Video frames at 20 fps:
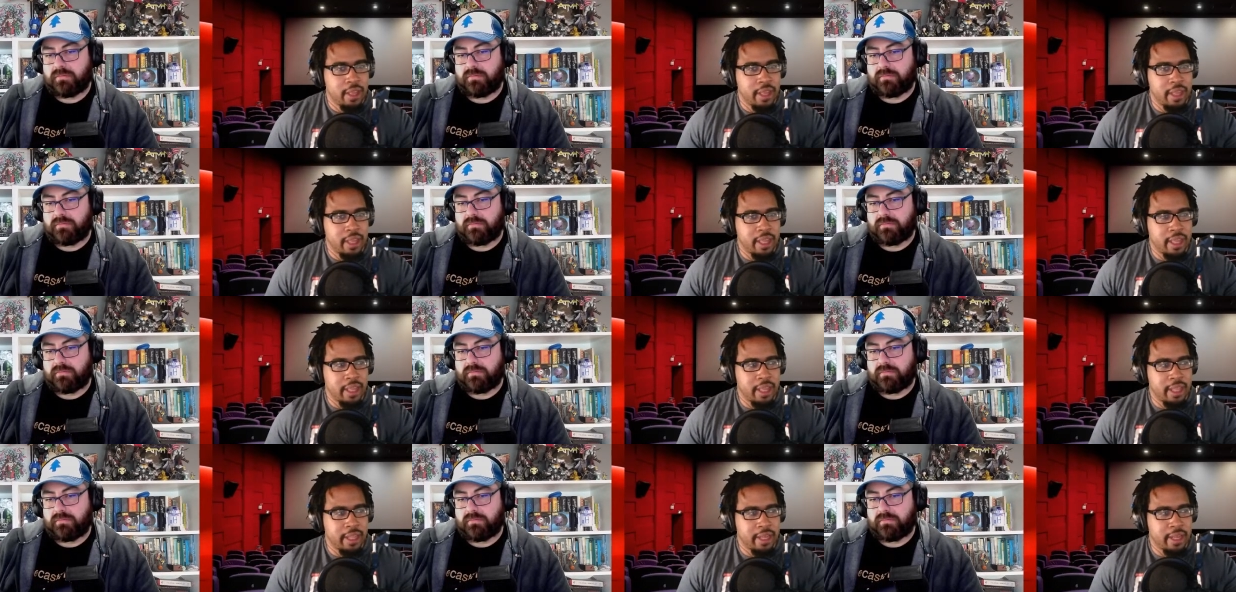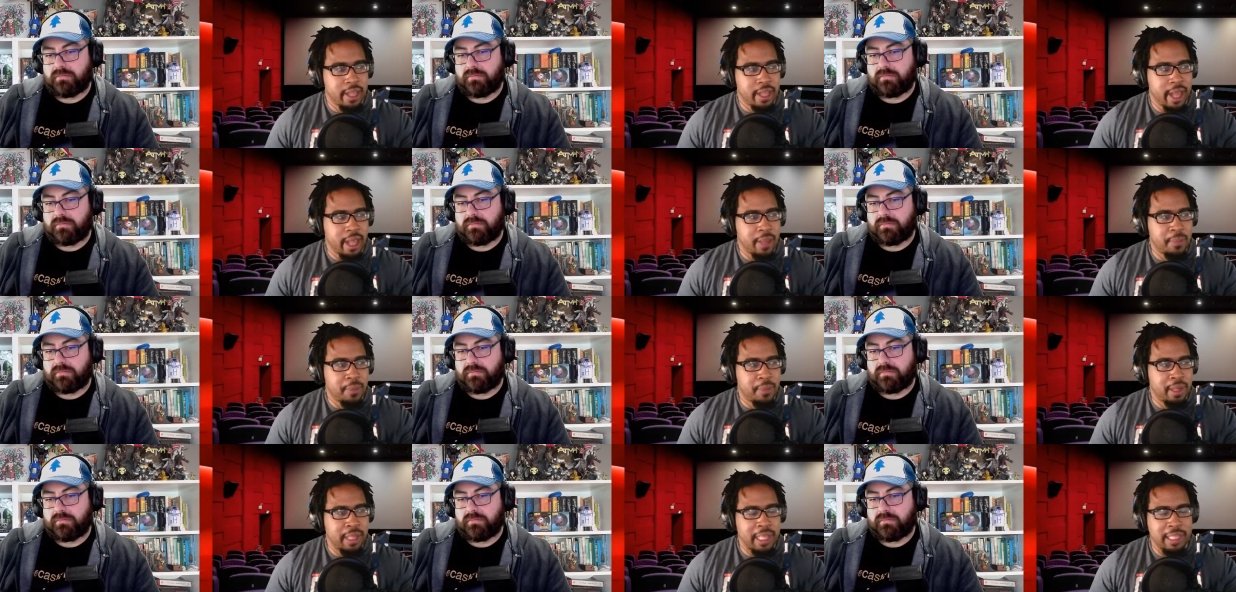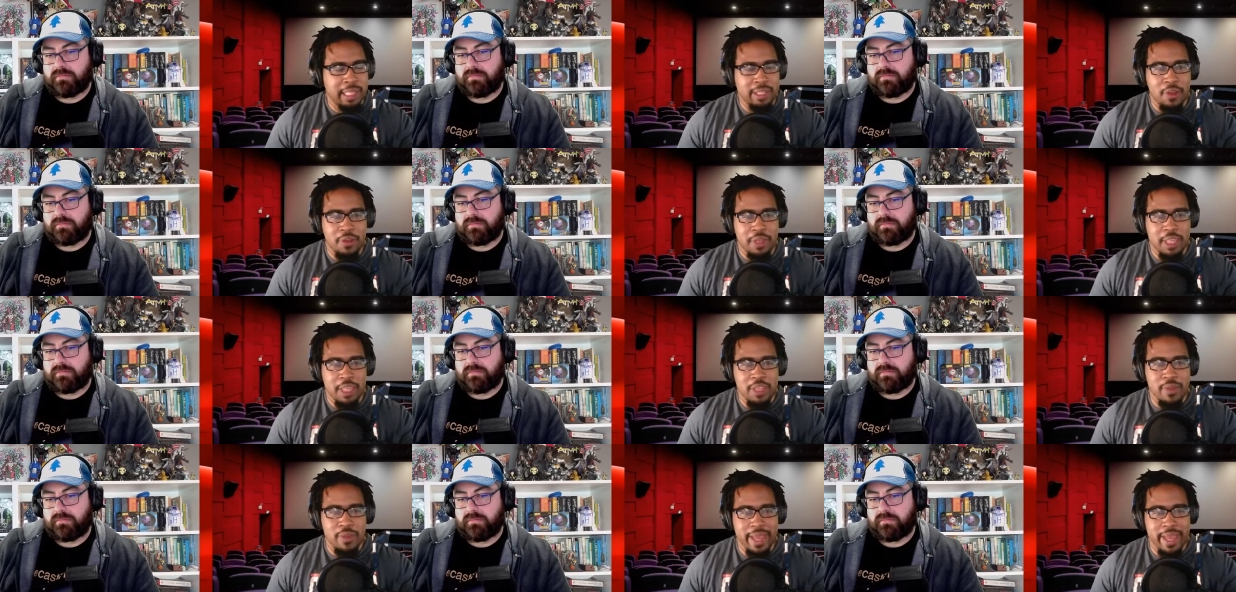Speaker 1: and yeah. how how long can
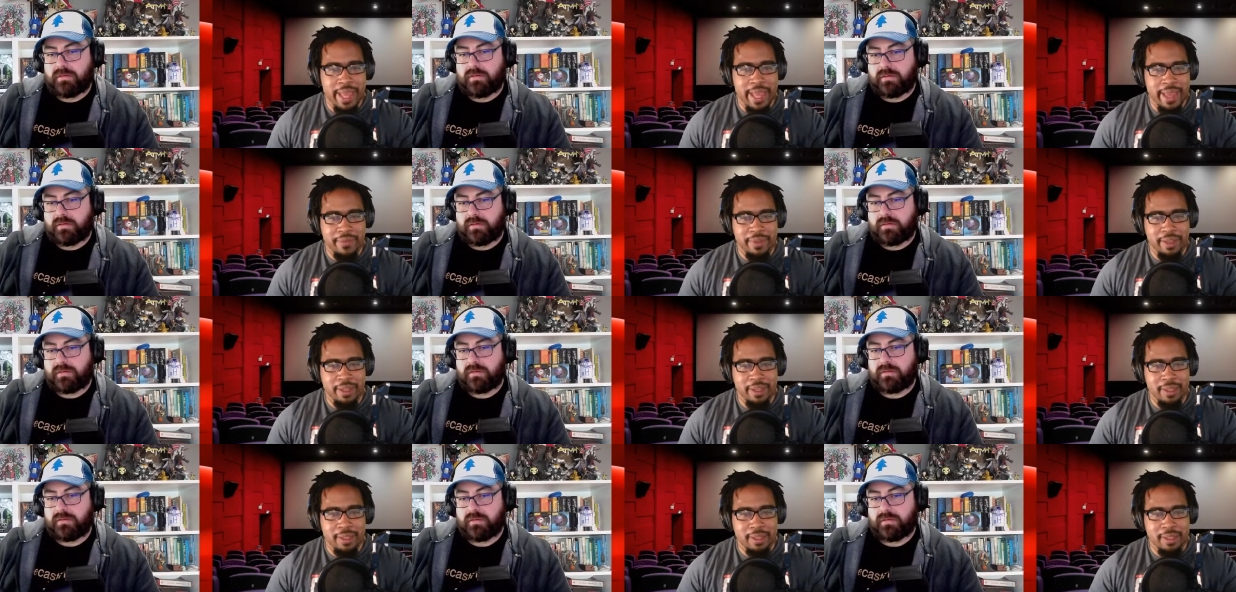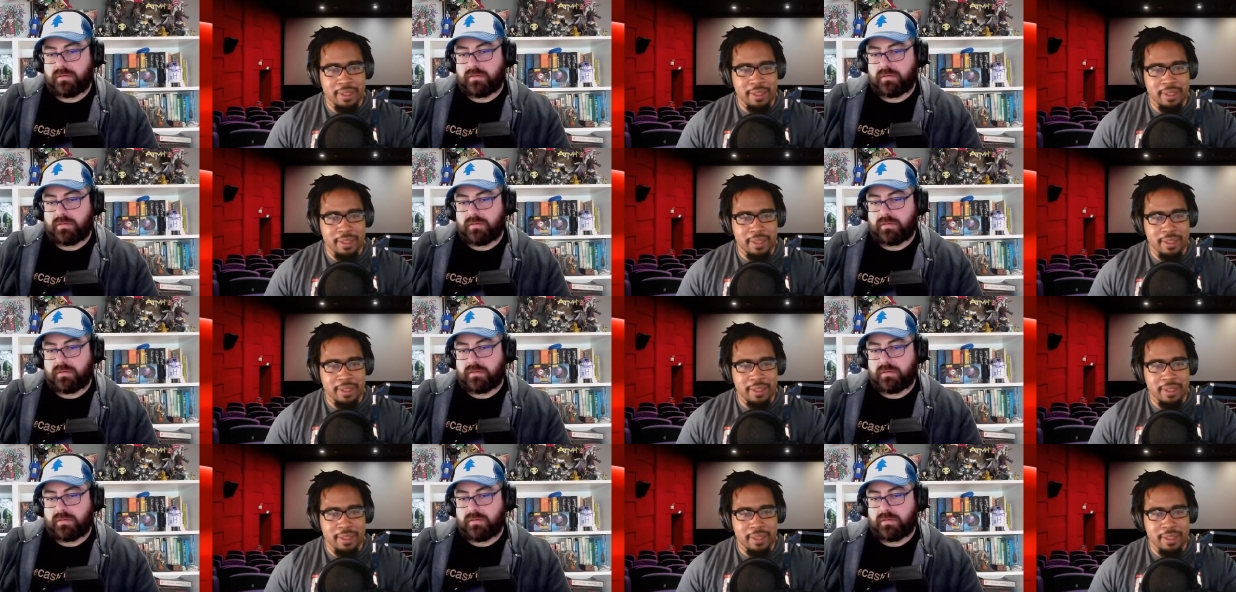you have a uh,